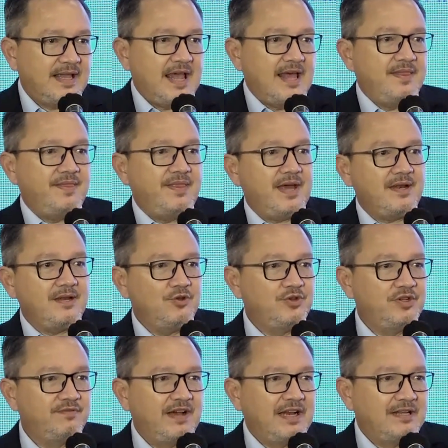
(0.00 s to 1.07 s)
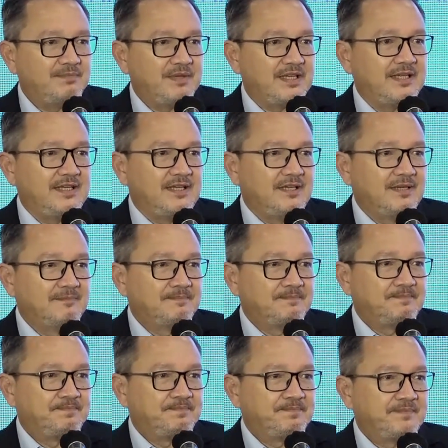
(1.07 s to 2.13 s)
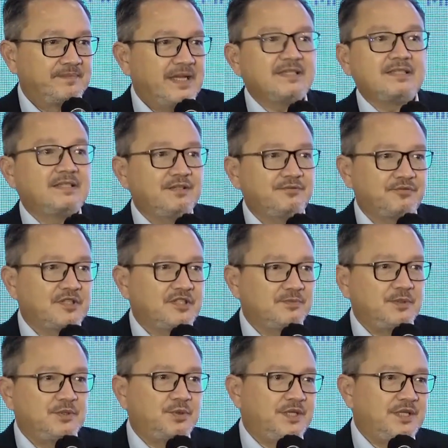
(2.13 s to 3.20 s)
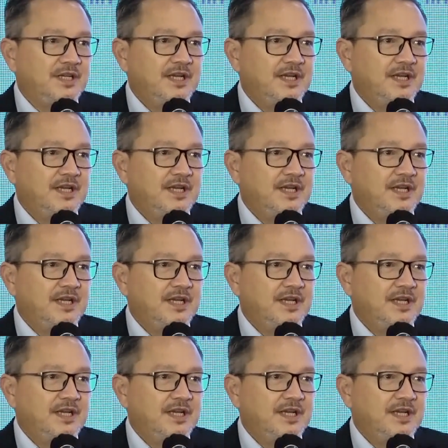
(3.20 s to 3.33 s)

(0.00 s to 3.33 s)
and then you develop the key. That's the difference between